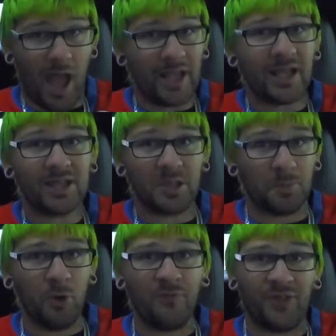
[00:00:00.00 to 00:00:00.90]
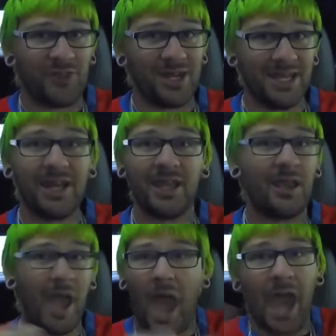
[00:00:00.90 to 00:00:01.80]
I got the proof that they did it.
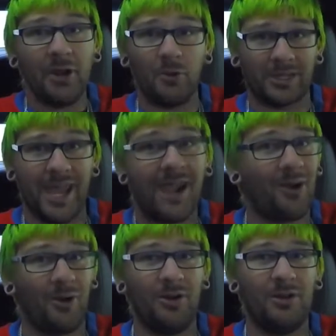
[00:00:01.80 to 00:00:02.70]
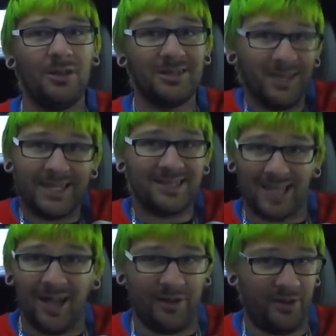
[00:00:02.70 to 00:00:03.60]
I don't care. Like,
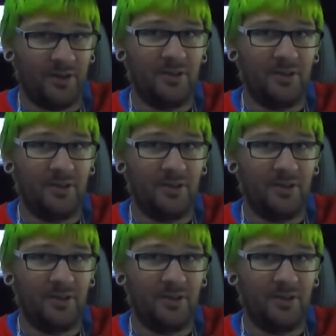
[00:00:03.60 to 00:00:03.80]
done.